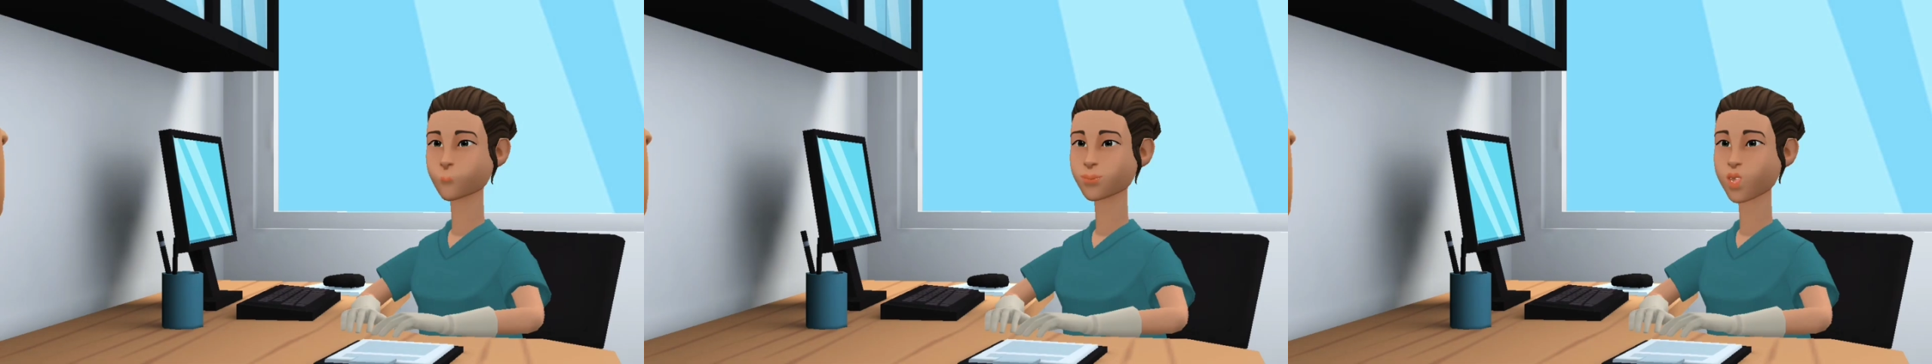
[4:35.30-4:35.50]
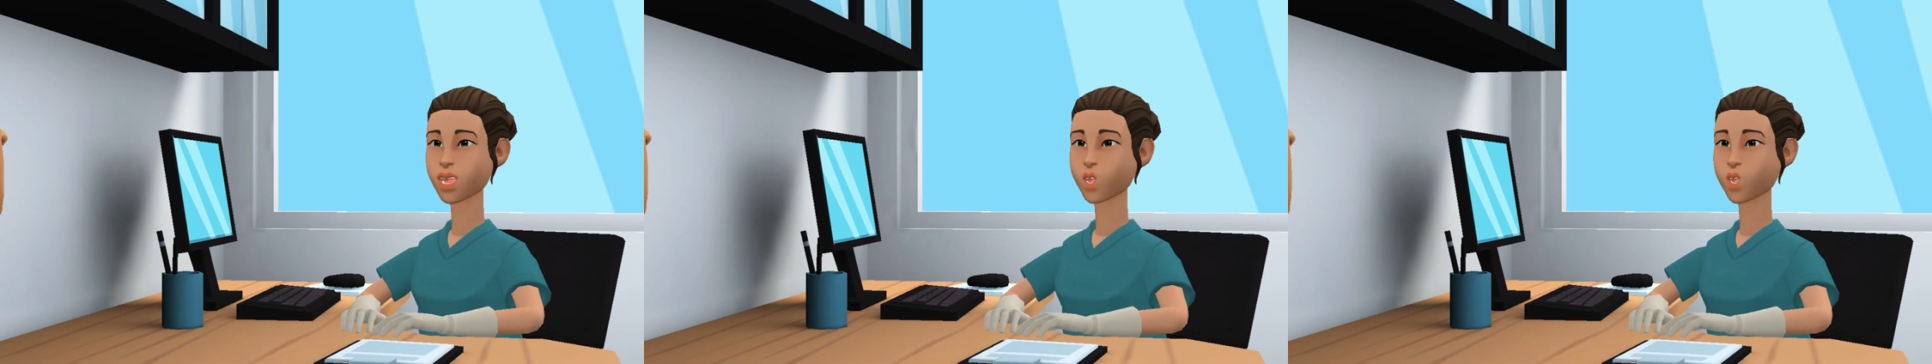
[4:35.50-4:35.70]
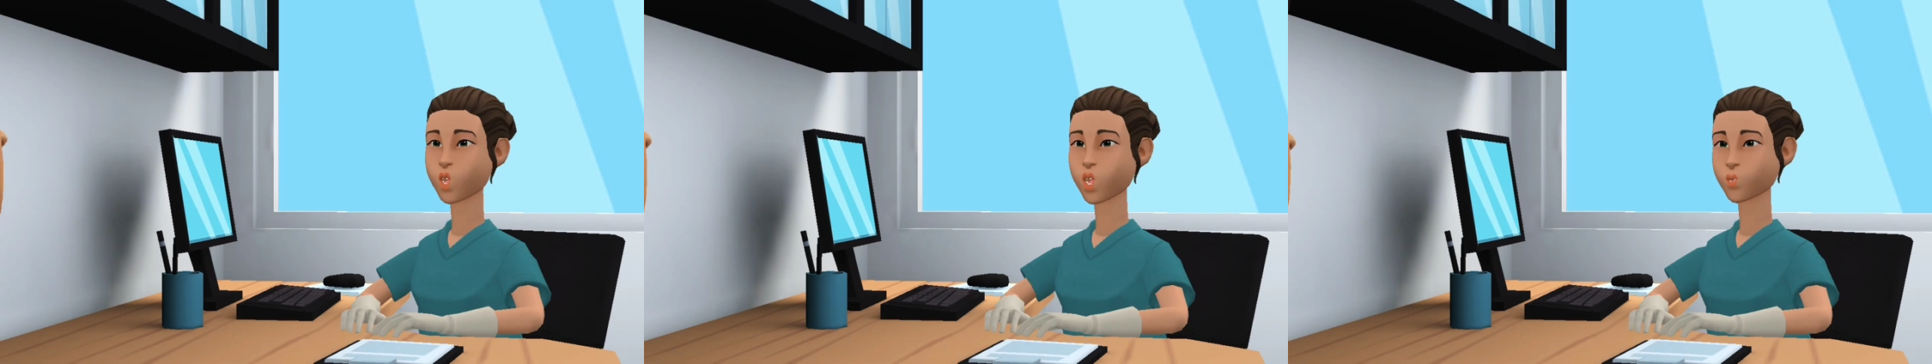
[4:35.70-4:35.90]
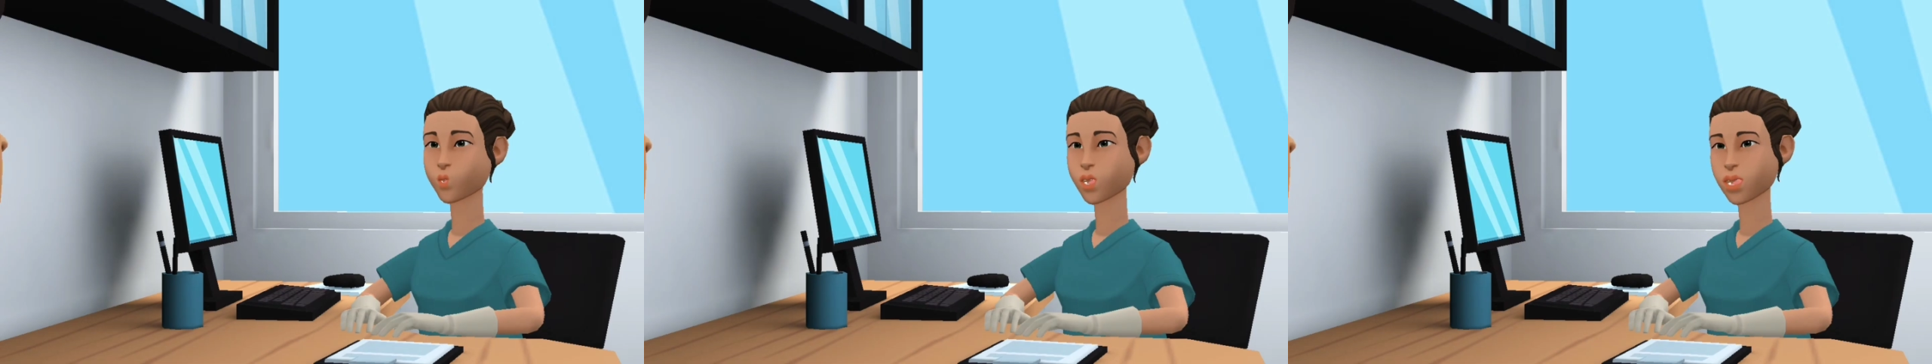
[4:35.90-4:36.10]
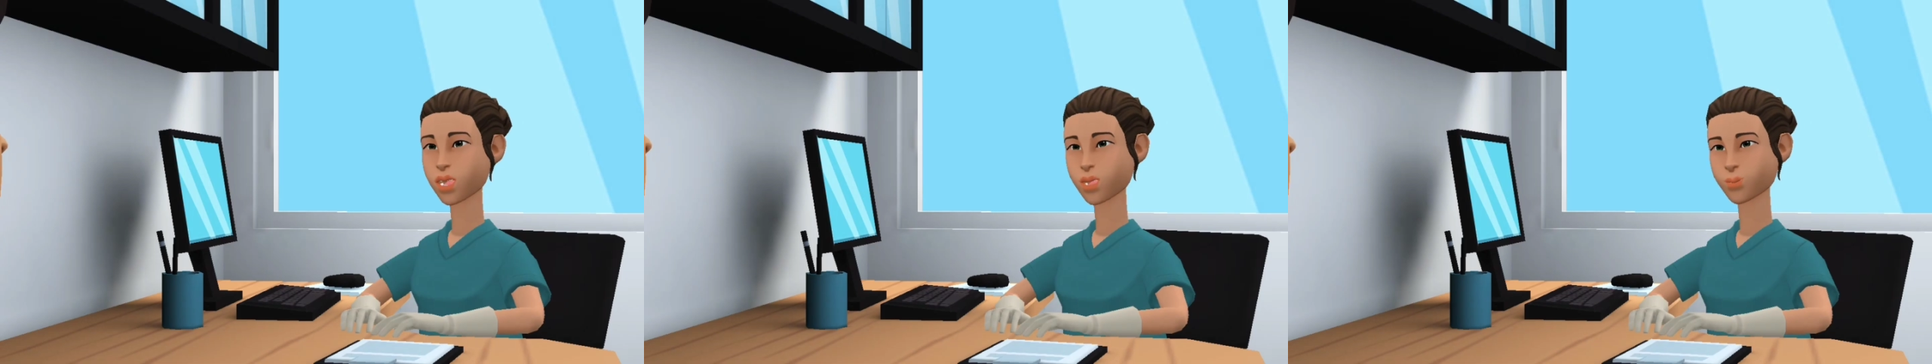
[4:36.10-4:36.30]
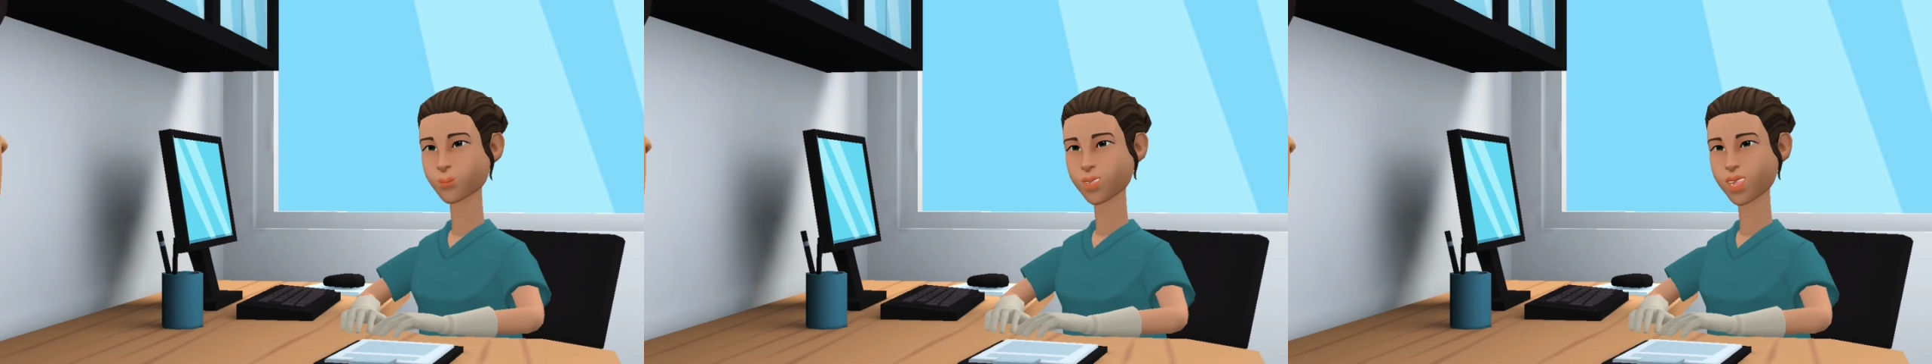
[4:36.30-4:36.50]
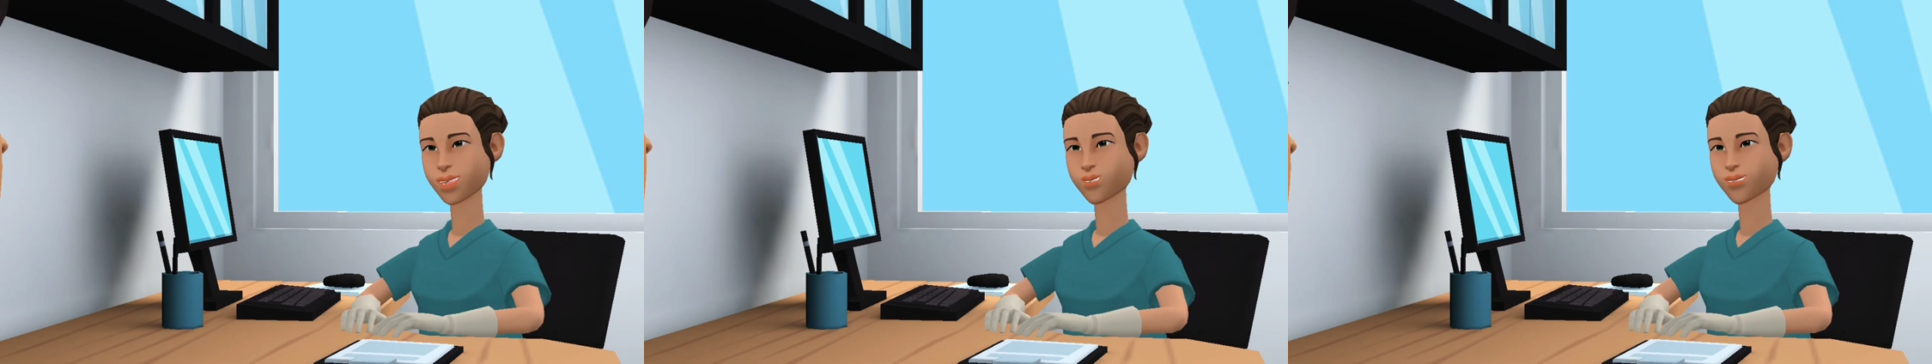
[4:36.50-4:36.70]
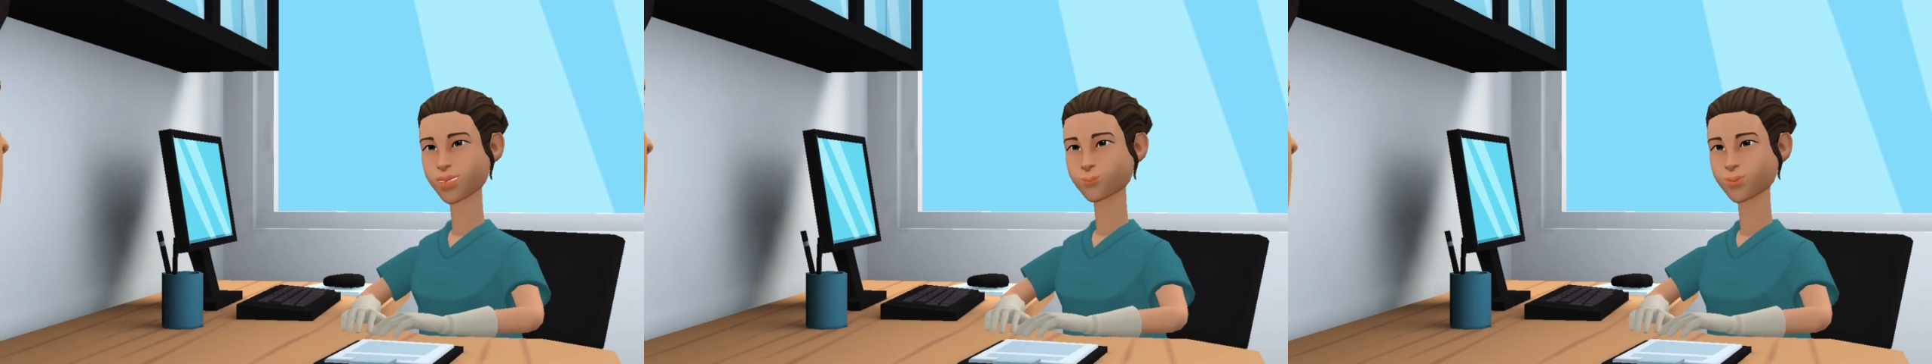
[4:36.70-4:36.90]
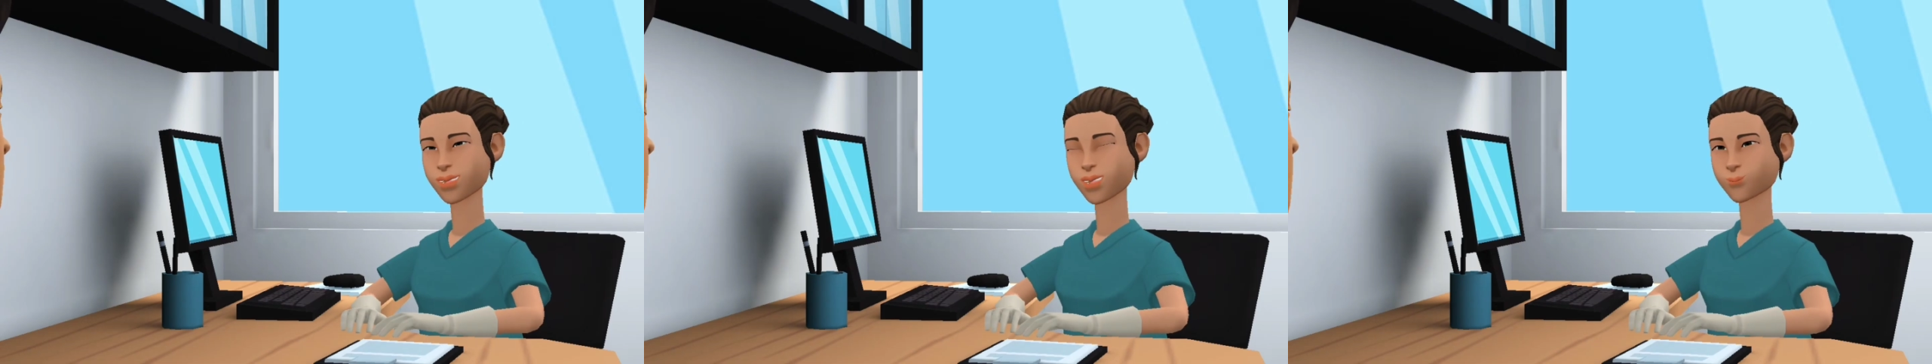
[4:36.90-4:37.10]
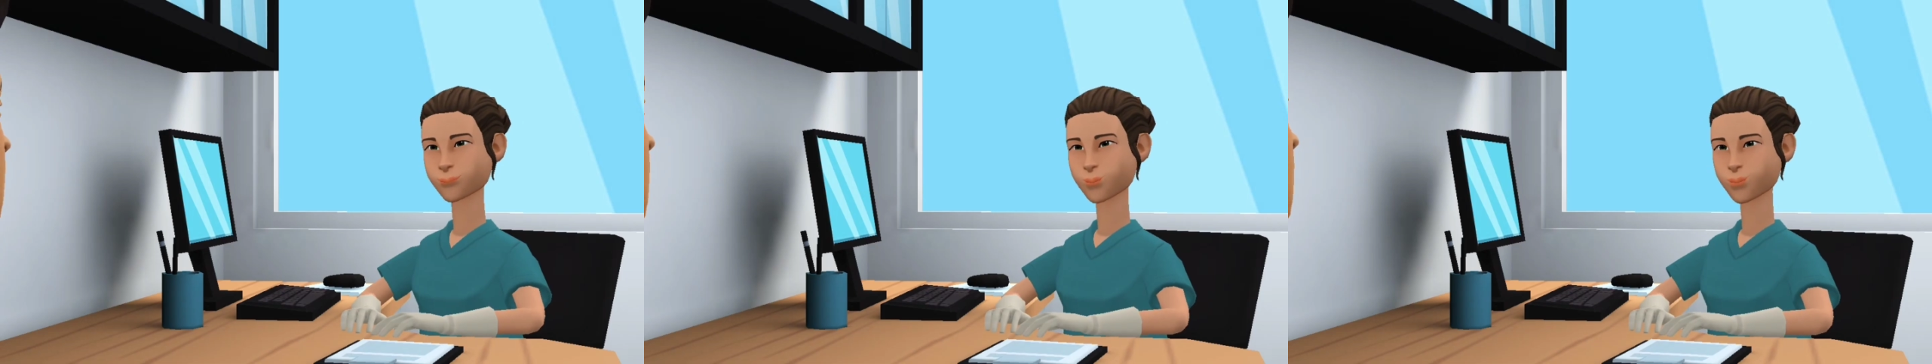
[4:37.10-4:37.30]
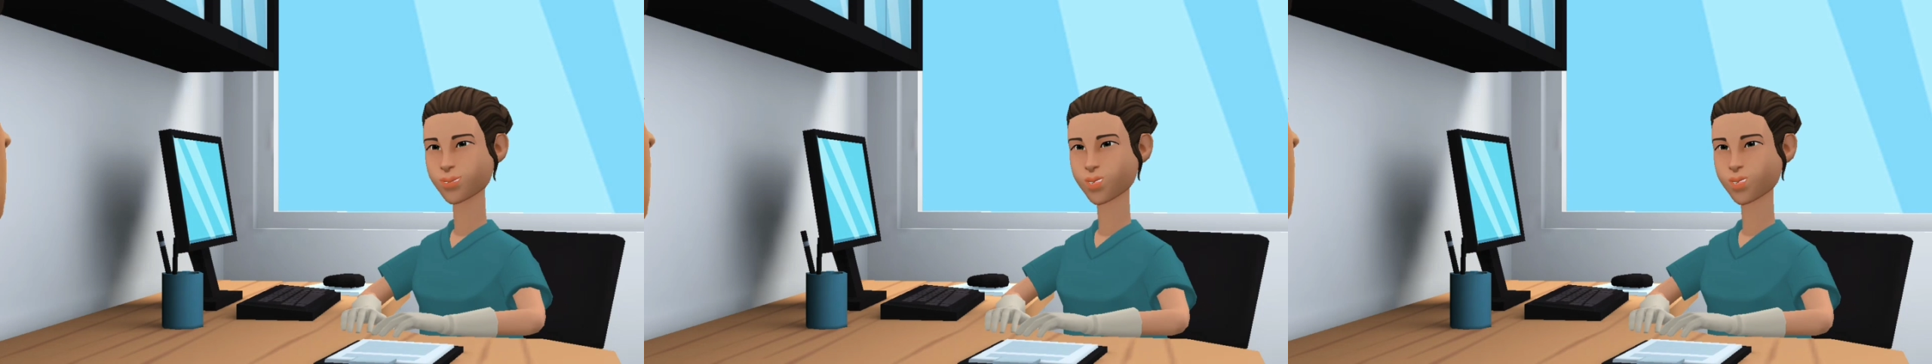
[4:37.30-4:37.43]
Well, Alex, once again,